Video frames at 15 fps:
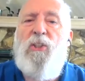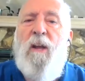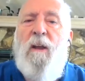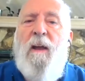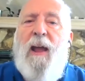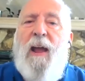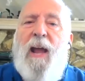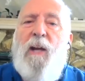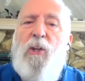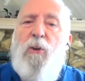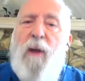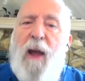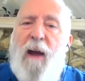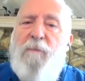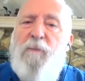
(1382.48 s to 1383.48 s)
And you
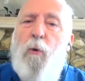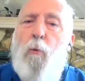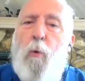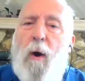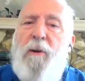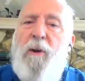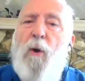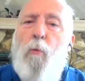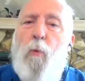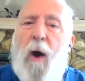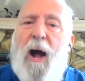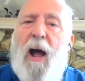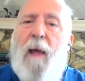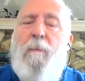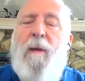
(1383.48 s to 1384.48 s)
have to wonder
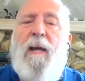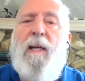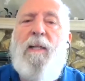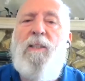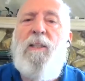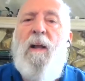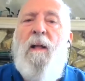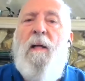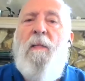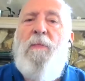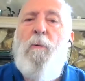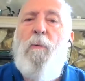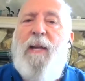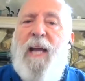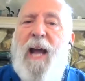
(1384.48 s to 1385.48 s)
why, because the
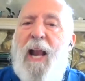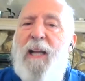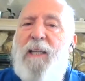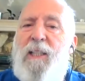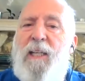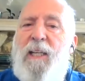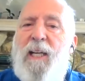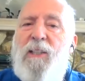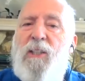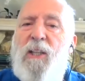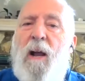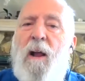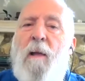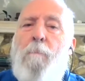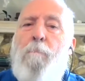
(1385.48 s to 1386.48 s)
reality is
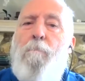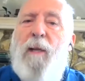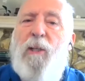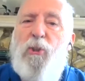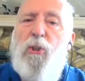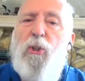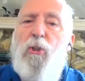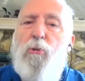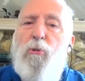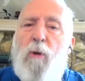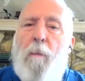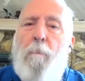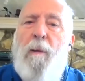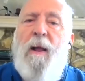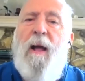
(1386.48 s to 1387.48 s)
Mr.
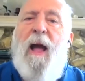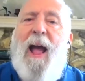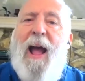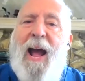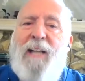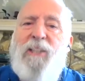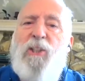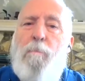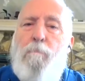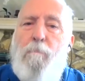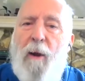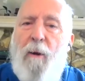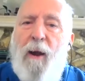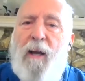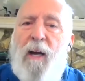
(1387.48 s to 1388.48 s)
Trump has
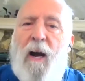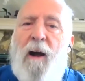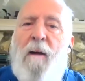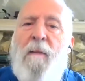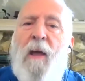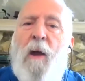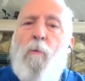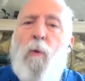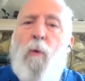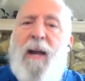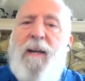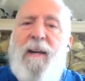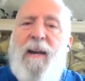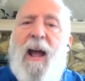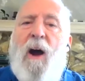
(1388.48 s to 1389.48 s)
America right
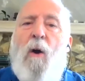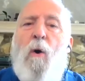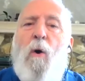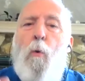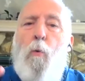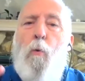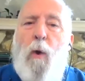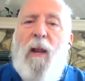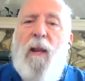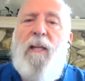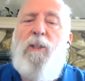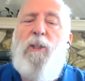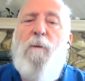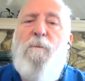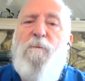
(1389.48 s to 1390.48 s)
now willing to
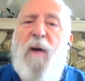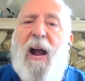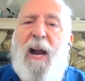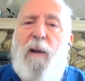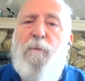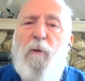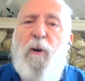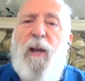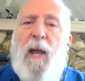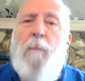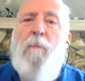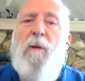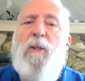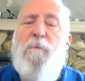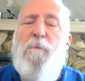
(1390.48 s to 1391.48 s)
fight for him and to
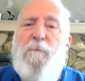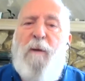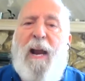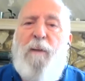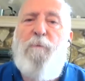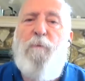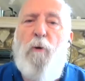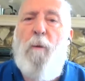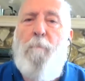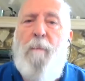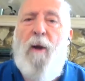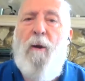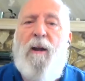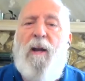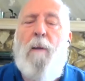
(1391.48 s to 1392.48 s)
fight for
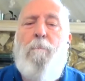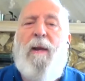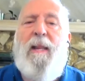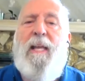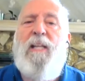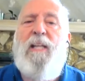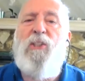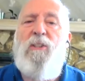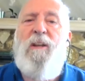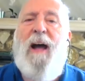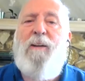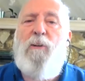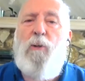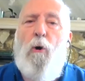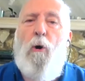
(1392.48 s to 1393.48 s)
America, but he is not
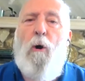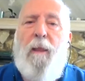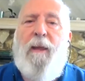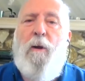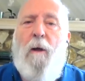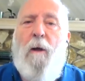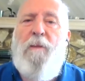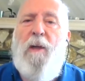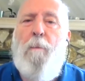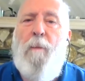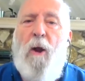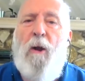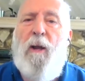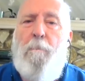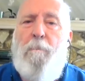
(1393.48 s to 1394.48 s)
calling on the
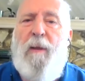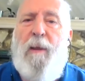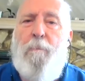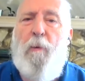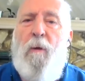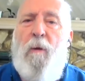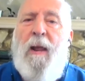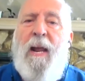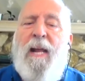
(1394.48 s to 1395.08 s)
American people.